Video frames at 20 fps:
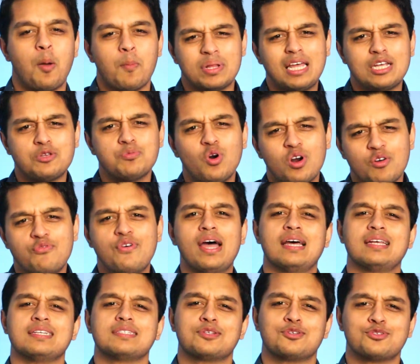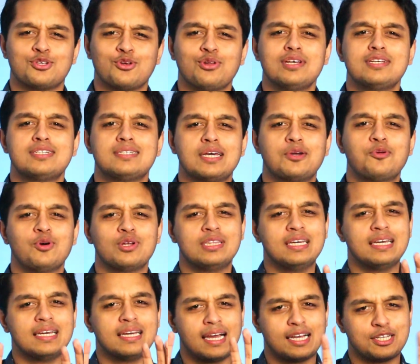But that's more advanced, so let's stick
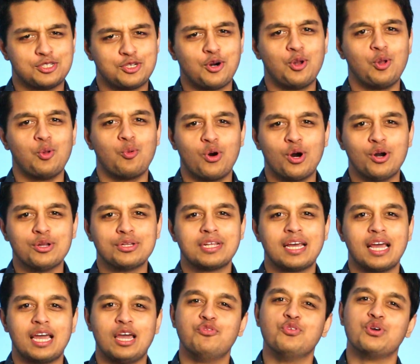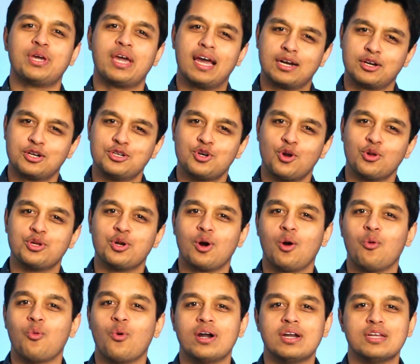with the external world if you can't control
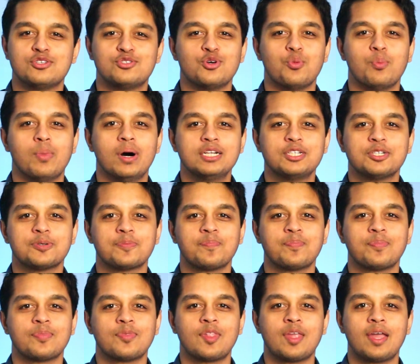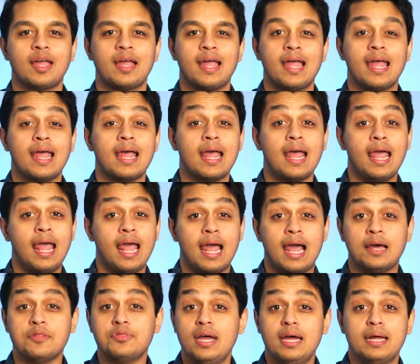your awareness too much.
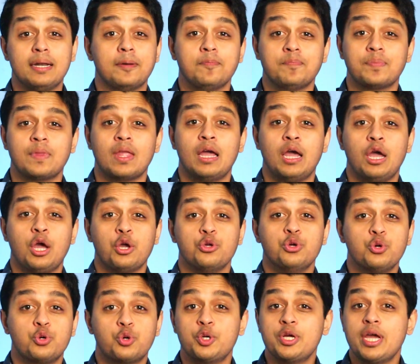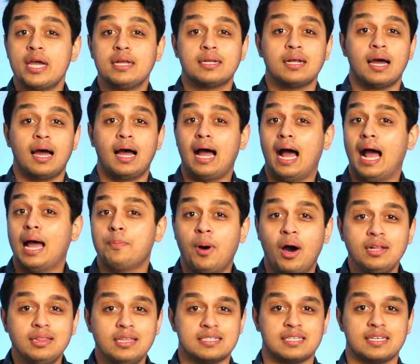And then you create a
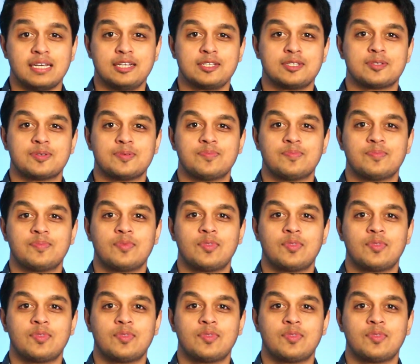hypothesis.